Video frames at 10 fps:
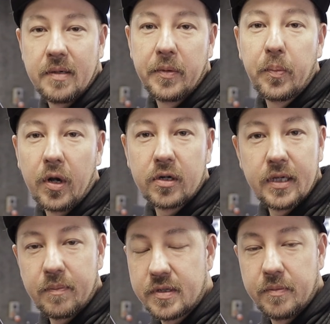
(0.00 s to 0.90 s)
something blocked
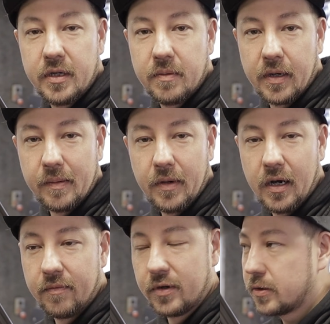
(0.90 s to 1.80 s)
up somewhere, but
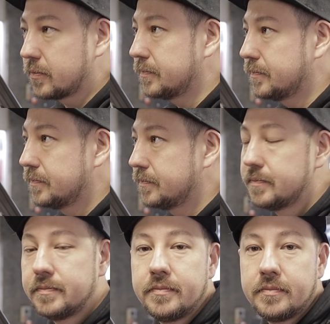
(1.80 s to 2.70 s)
I'll have a look.
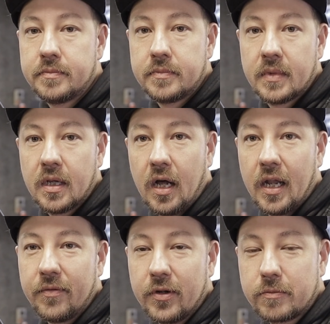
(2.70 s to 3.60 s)
I'll
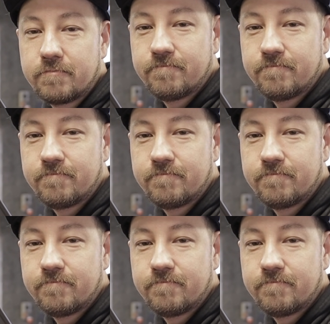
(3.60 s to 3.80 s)
have a look.